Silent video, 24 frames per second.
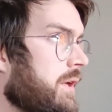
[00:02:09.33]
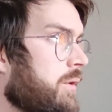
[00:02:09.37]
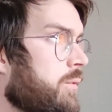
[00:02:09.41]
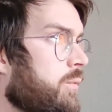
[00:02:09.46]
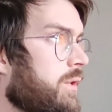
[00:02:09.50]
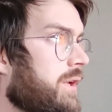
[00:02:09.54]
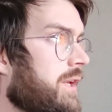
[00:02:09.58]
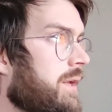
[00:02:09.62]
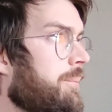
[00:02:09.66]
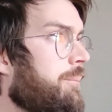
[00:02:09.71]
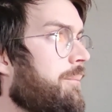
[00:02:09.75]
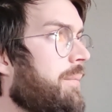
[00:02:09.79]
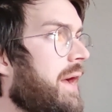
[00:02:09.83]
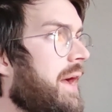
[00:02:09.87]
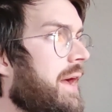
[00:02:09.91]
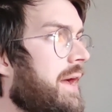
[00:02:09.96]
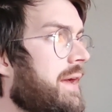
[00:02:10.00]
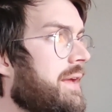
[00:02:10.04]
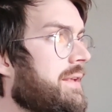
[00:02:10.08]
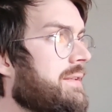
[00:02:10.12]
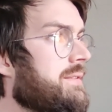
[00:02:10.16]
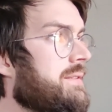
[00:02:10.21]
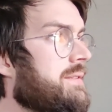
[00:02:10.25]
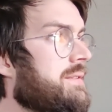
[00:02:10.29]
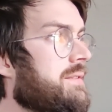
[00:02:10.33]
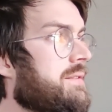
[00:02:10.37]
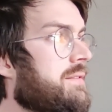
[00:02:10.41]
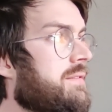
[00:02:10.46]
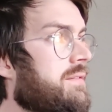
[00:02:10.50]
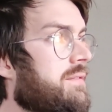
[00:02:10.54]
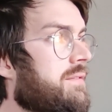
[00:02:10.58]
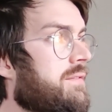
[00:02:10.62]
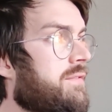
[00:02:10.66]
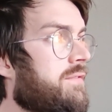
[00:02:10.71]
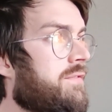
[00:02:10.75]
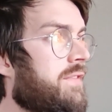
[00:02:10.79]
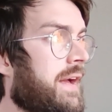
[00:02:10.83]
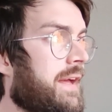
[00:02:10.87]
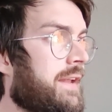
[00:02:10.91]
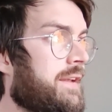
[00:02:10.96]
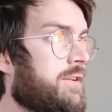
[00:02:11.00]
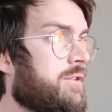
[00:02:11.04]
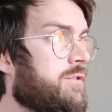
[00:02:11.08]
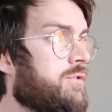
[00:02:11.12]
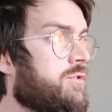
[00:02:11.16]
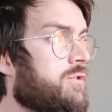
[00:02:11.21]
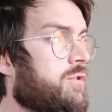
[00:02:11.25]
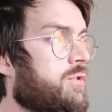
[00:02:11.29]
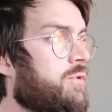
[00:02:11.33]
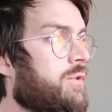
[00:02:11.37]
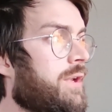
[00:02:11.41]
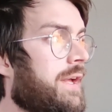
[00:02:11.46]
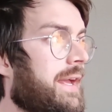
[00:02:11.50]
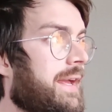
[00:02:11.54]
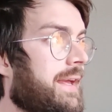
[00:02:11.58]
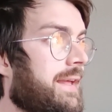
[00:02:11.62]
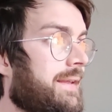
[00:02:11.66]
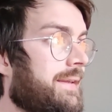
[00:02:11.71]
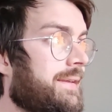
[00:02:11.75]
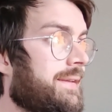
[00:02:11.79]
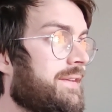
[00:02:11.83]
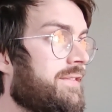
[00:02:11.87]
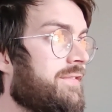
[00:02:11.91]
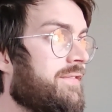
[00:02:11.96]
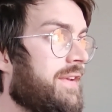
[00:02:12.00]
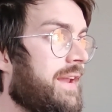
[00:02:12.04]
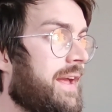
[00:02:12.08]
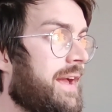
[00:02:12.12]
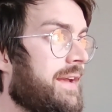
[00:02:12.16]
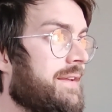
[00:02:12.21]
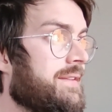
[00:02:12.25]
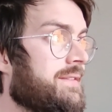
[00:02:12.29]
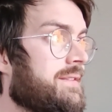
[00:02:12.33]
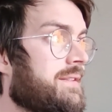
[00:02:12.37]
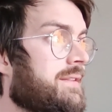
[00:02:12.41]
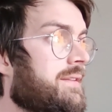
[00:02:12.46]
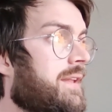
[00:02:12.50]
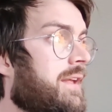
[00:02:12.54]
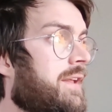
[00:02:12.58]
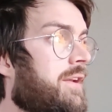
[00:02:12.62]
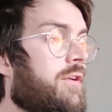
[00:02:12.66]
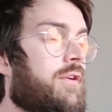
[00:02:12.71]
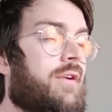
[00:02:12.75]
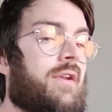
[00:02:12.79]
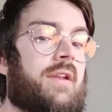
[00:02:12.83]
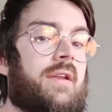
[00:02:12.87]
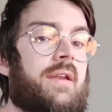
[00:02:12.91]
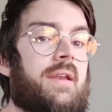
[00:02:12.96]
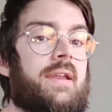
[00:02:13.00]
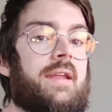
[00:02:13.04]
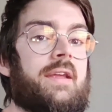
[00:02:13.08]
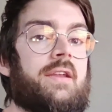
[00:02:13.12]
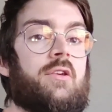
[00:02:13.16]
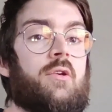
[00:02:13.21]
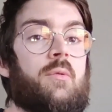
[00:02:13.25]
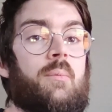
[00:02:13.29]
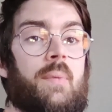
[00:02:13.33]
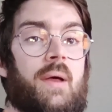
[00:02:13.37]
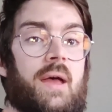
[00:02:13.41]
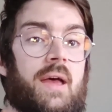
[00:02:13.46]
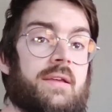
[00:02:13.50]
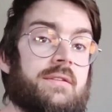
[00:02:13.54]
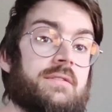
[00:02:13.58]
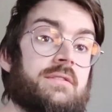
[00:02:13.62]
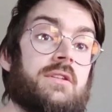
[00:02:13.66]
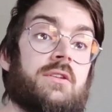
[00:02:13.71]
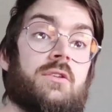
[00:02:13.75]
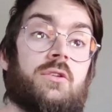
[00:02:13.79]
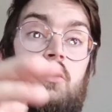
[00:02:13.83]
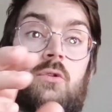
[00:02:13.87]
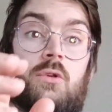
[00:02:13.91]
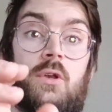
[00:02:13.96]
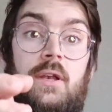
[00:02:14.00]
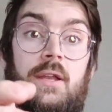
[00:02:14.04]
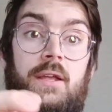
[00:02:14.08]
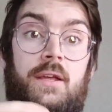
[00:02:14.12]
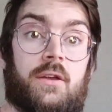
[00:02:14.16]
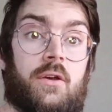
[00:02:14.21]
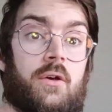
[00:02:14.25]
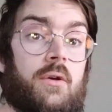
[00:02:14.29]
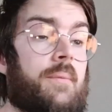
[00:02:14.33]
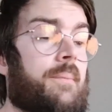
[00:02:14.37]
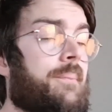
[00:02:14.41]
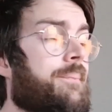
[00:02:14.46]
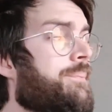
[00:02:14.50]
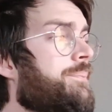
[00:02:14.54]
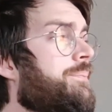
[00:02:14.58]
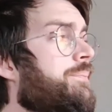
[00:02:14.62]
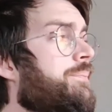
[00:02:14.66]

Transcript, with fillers: And we can pass values to the L D flags that are later passed to the linker.